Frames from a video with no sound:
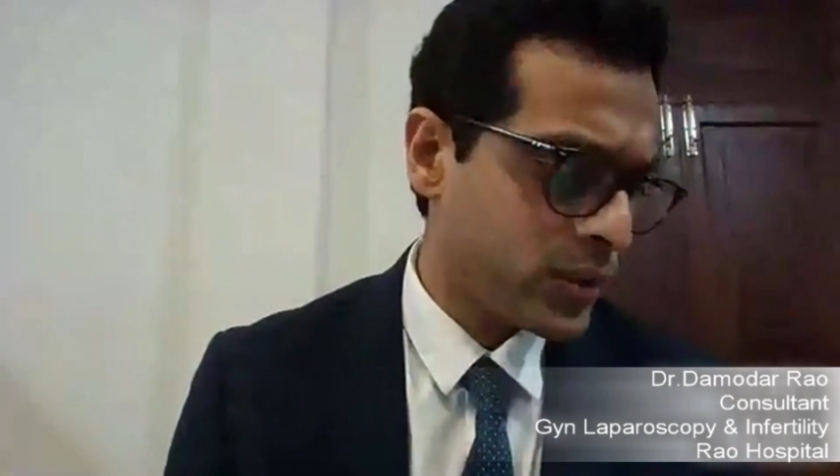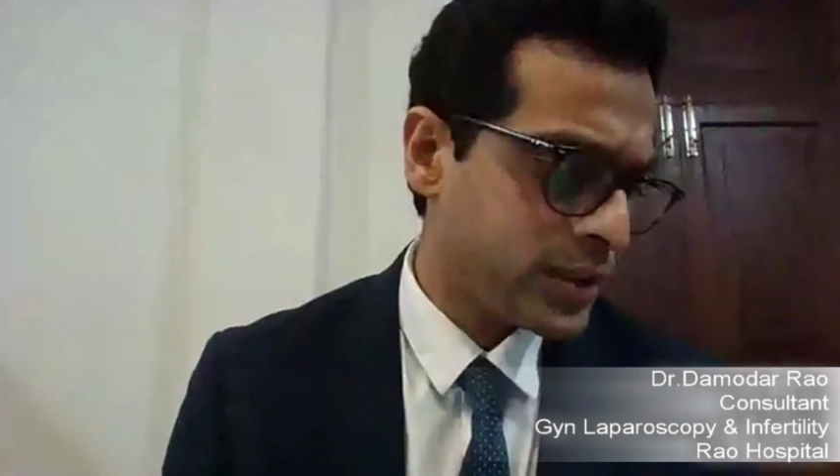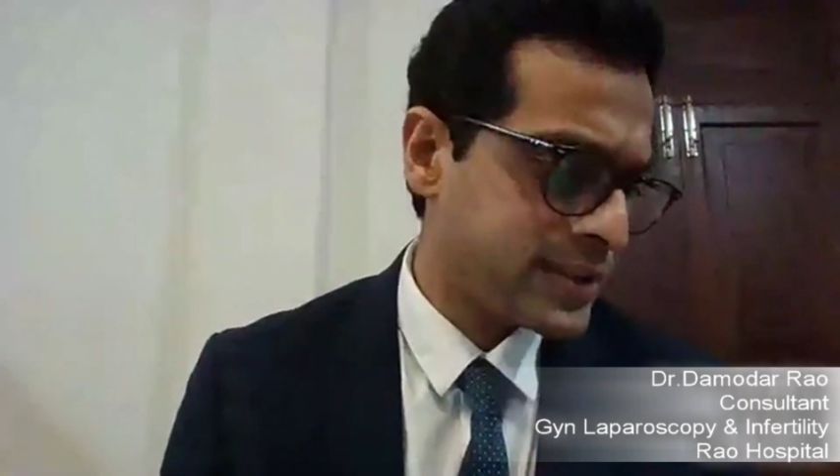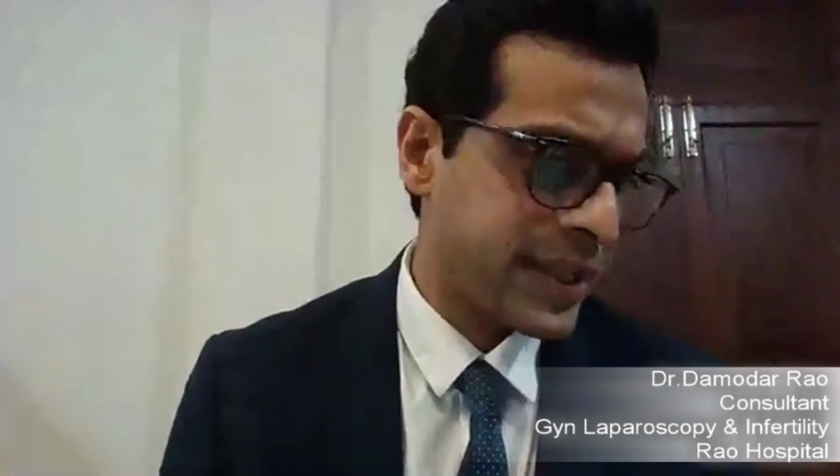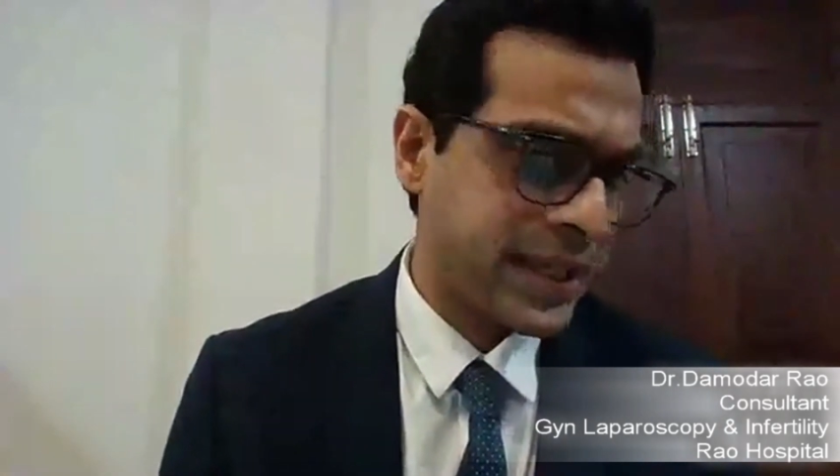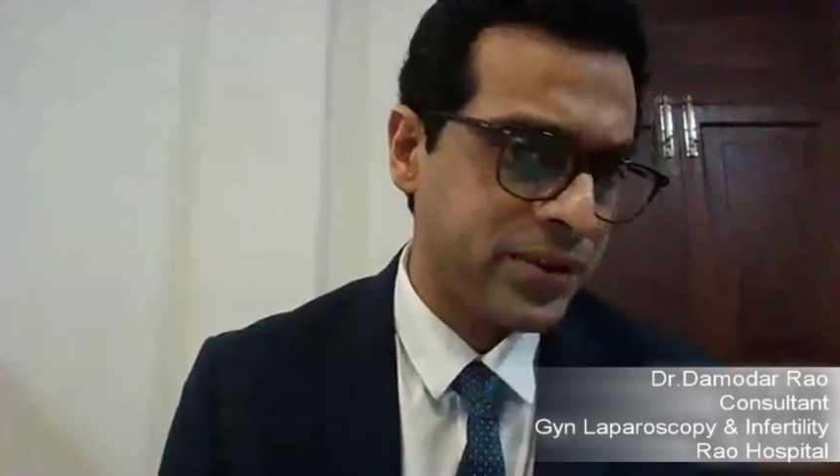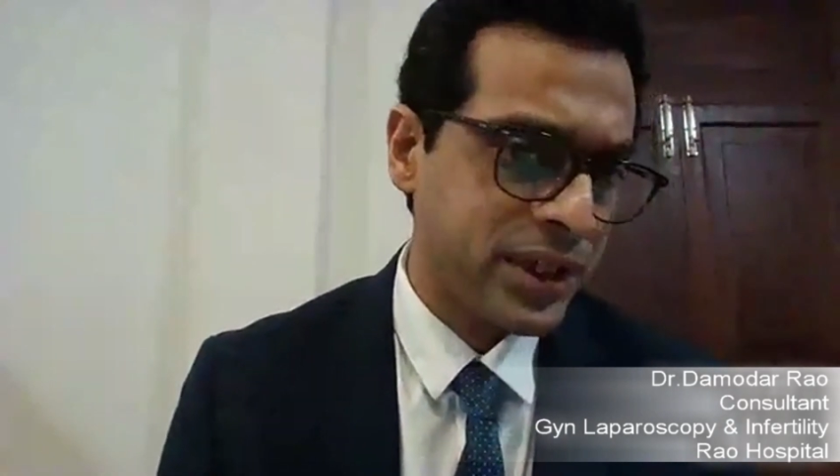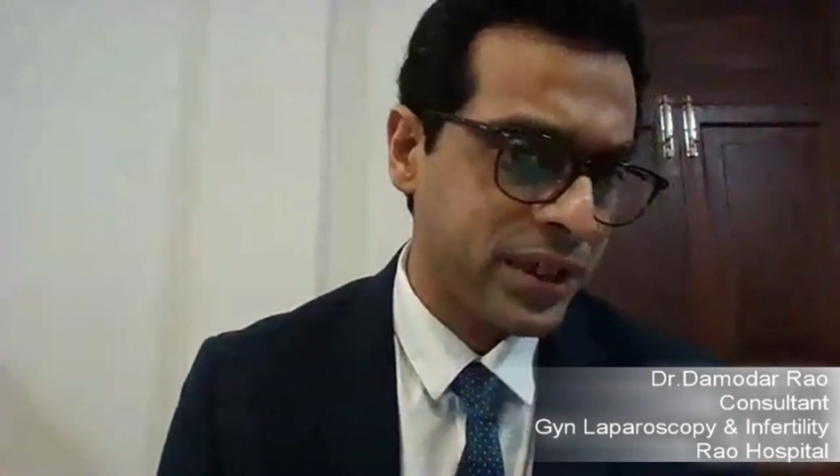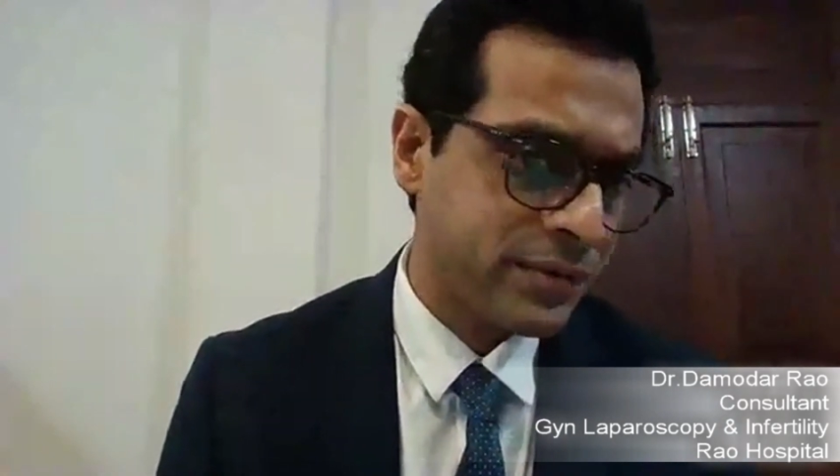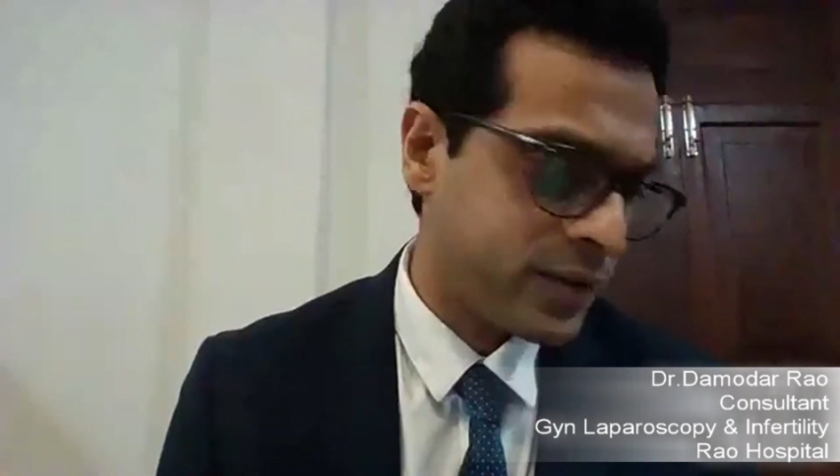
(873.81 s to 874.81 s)
with
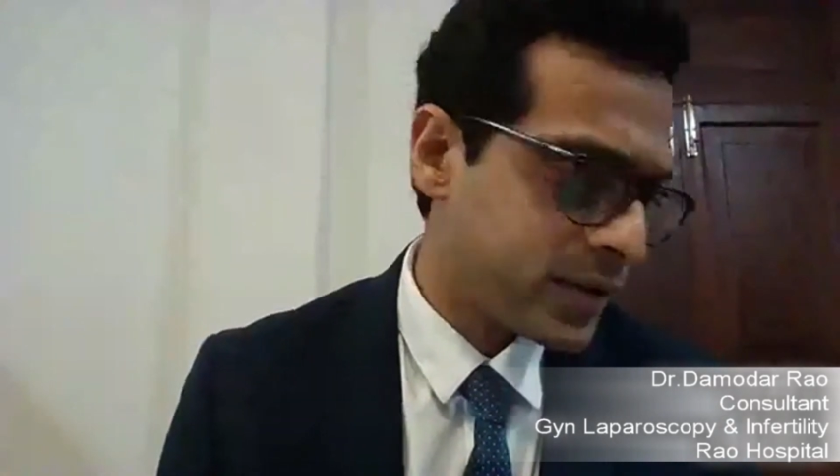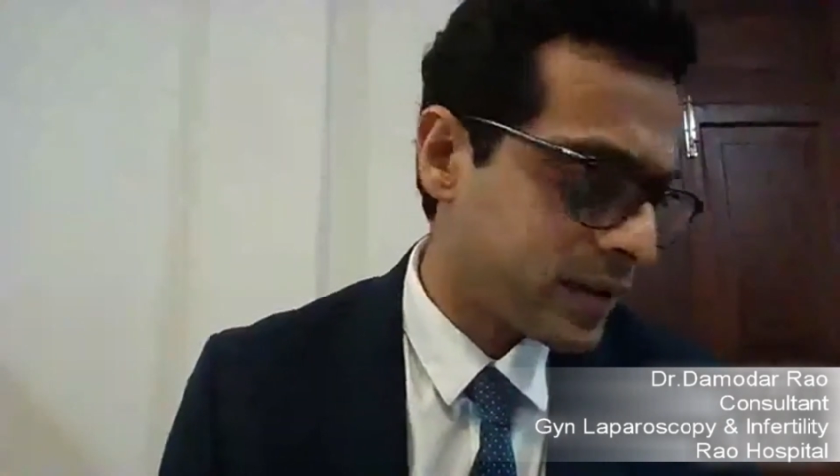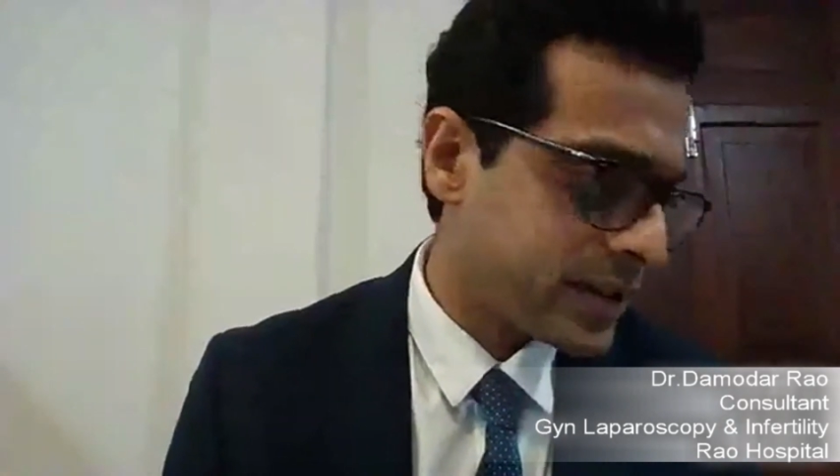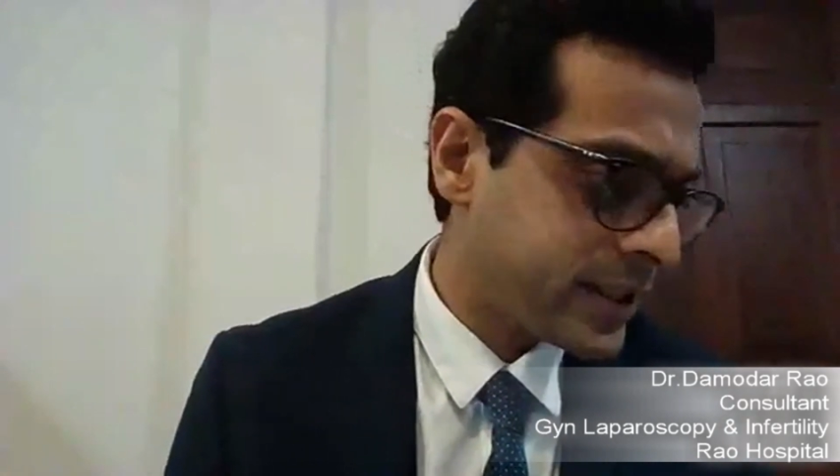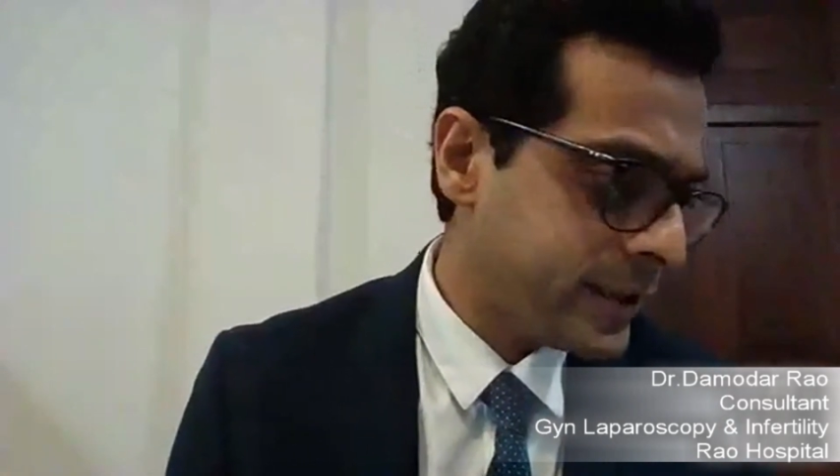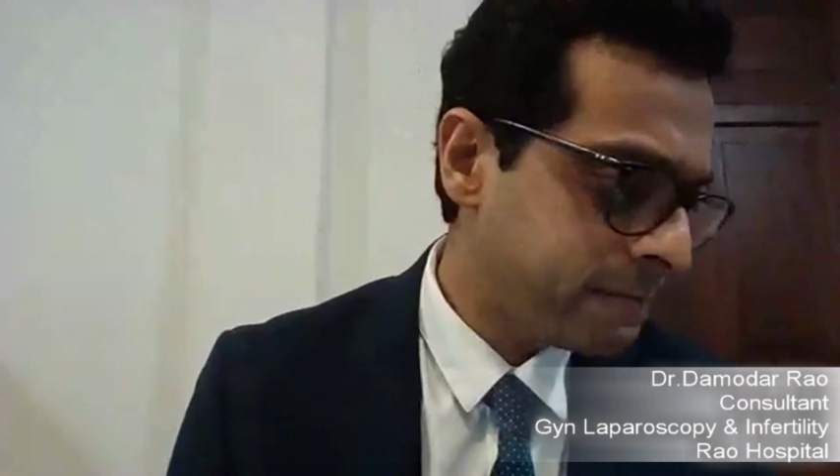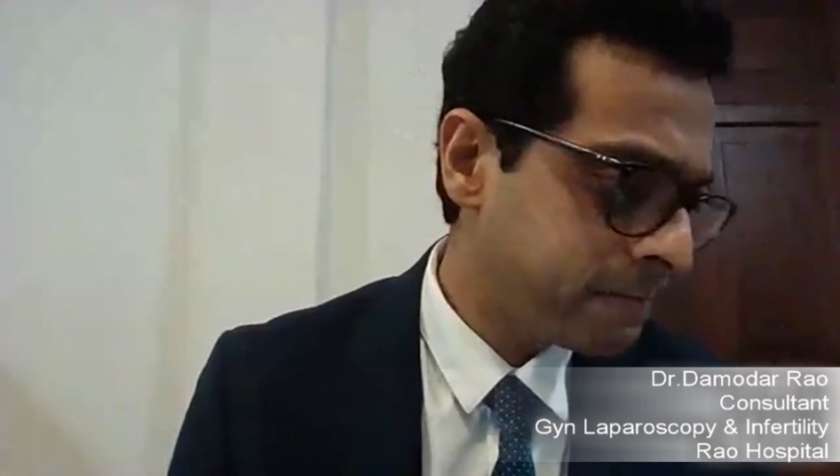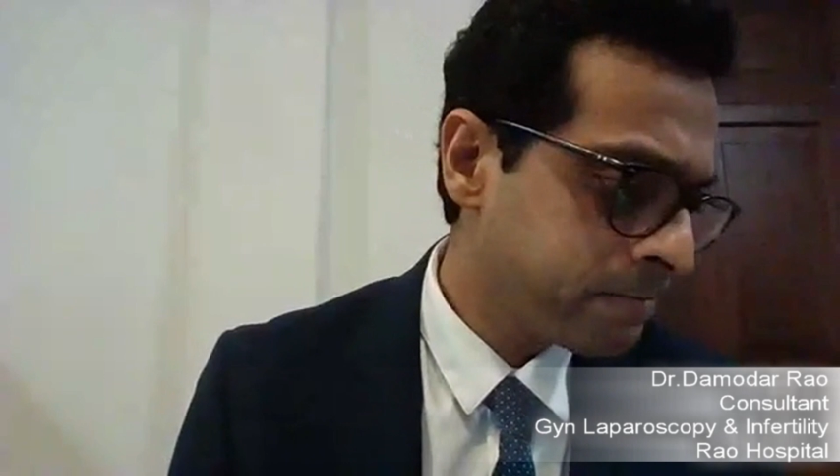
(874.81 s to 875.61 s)
secondary infertility.